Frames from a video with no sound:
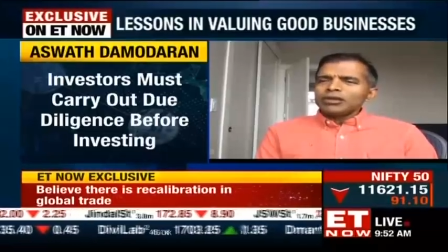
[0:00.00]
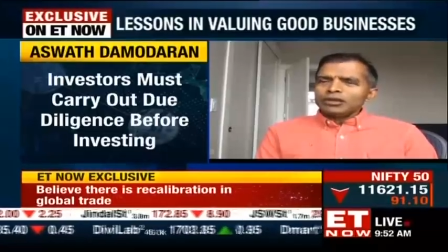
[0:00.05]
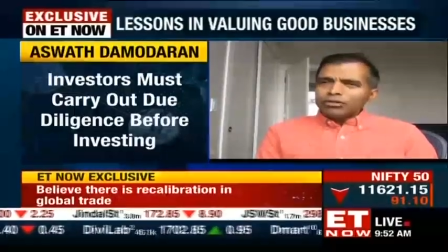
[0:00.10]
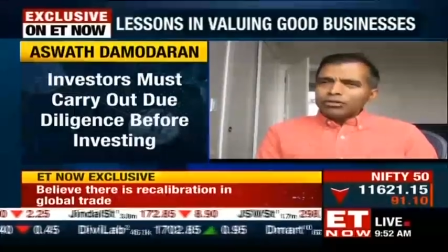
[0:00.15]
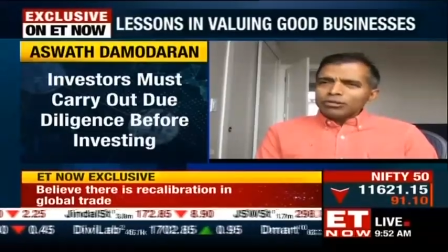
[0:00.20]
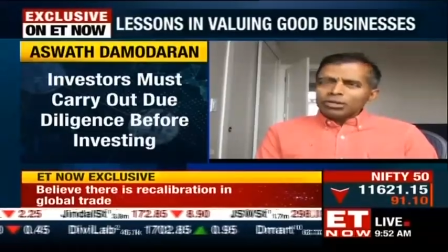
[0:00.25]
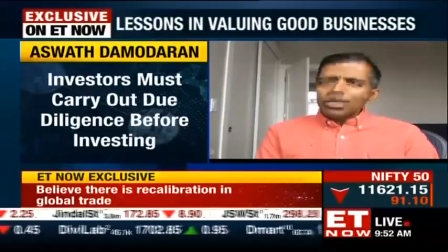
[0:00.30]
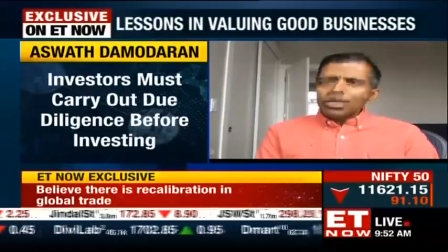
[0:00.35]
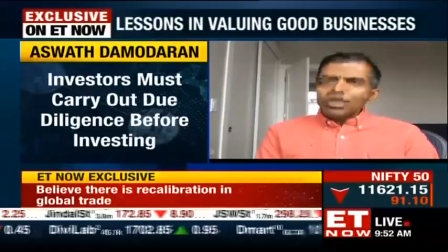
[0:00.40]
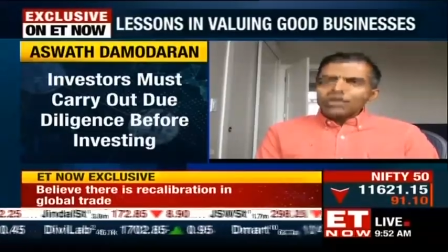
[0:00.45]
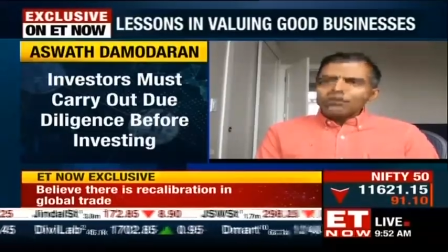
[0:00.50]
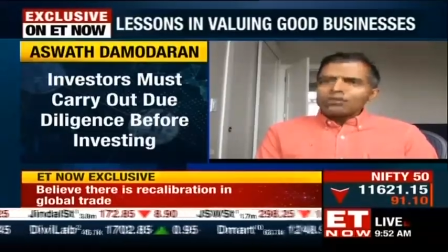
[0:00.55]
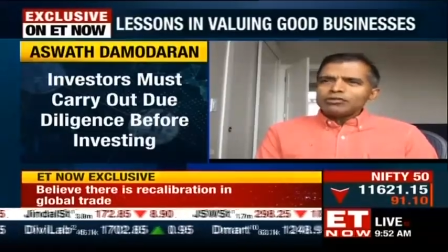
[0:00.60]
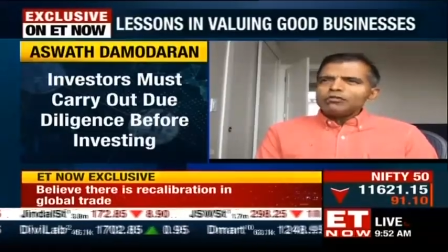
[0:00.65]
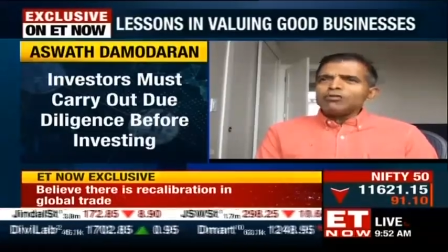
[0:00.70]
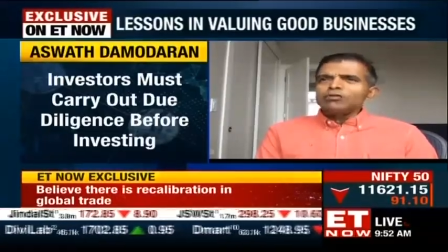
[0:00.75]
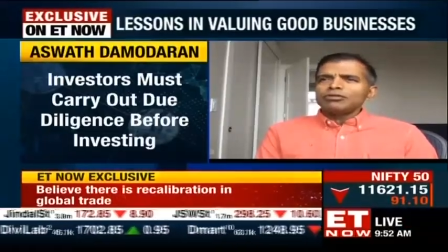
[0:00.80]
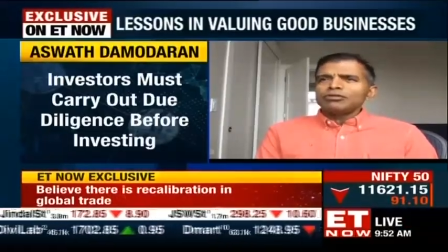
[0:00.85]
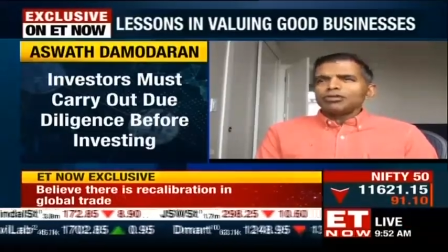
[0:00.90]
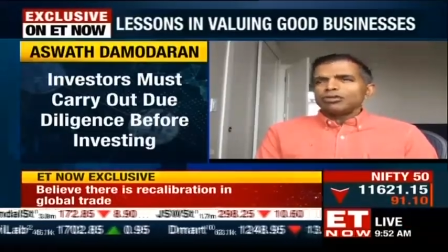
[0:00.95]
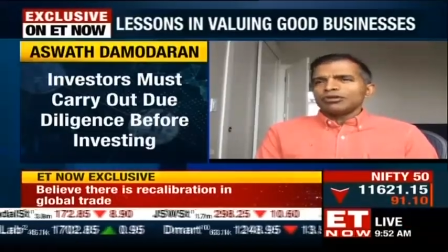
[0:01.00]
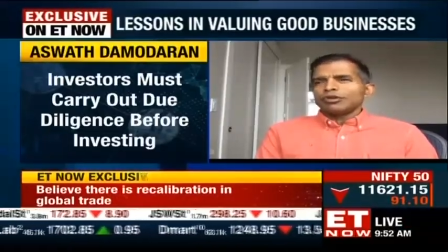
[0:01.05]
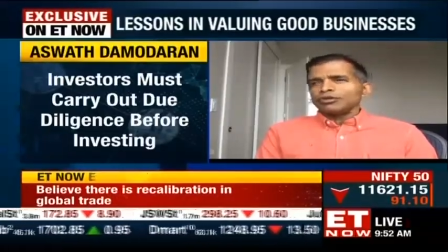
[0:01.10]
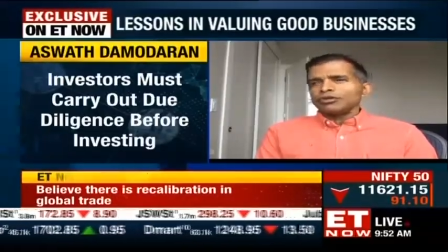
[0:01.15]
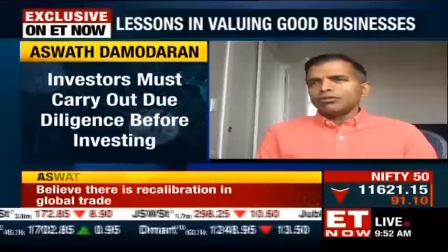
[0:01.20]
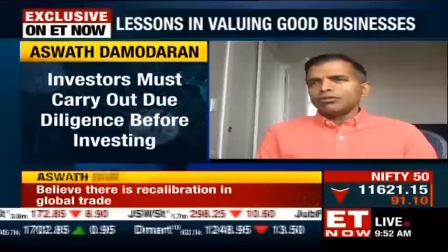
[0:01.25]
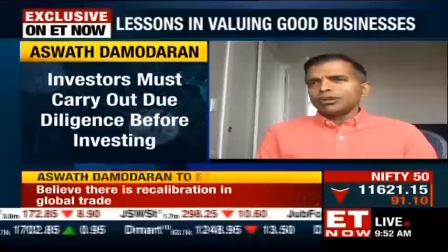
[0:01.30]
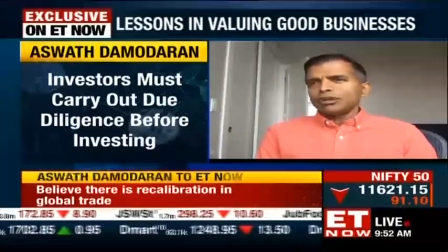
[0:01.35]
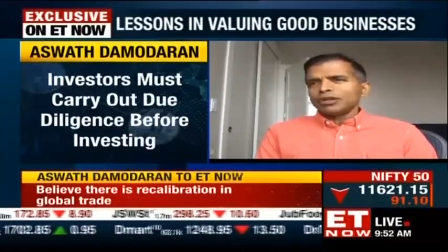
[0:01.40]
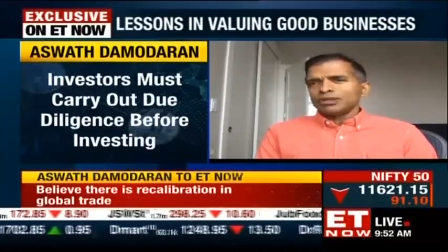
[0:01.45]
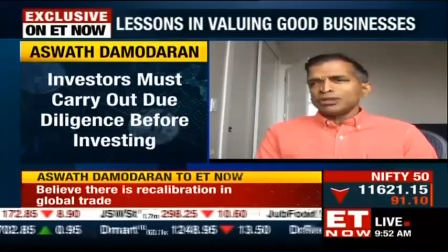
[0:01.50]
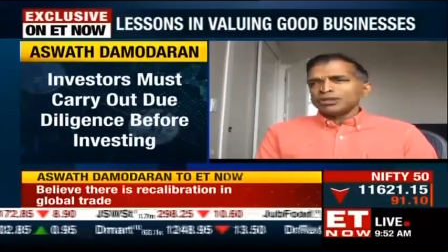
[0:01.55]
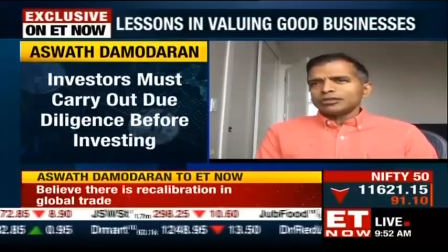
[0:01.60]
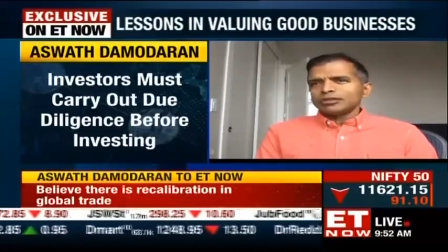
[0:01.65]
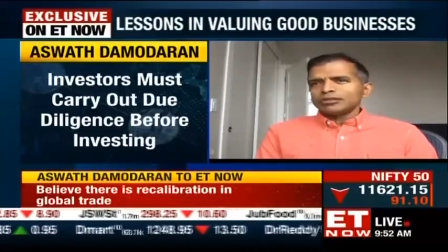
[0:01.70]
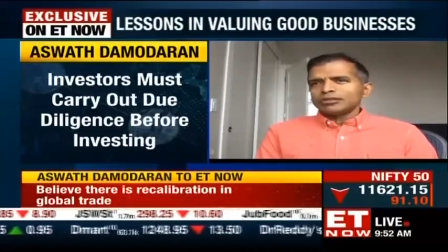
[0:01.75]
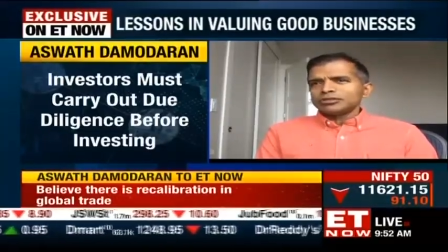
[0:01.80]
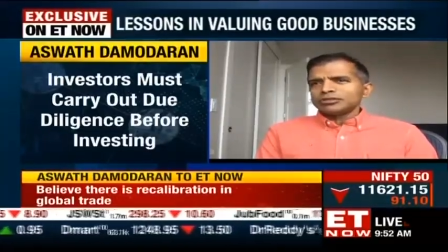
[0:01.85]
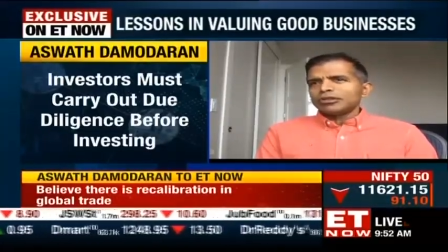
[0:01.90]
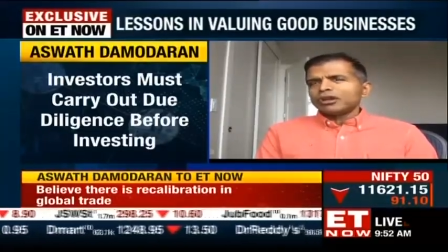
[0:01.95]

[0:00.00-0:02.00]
you need to do your due diligence.